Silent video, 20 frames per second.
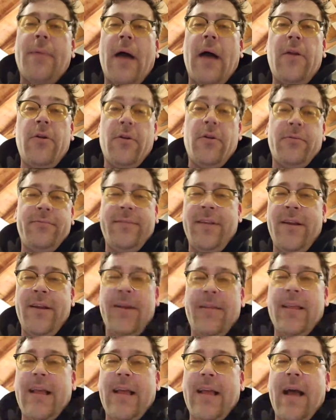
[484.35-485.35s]
I don't
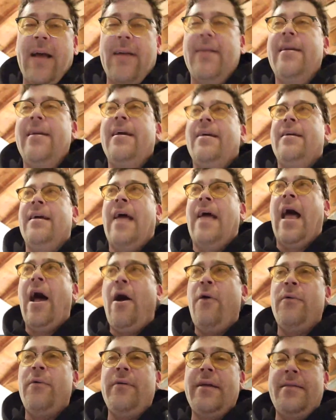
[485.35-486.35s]
know, like
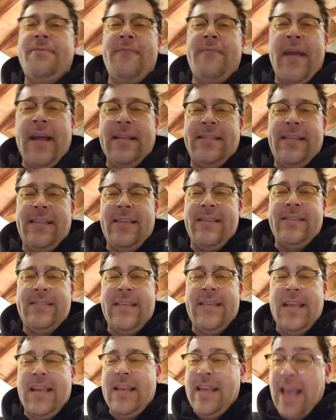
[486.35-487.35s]
how advanced can this
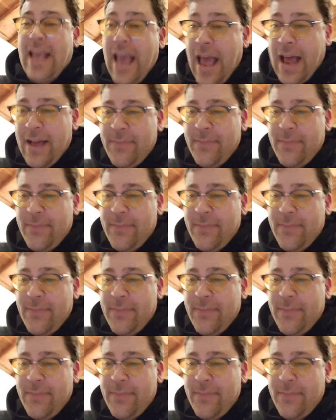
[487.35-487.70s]
thing get?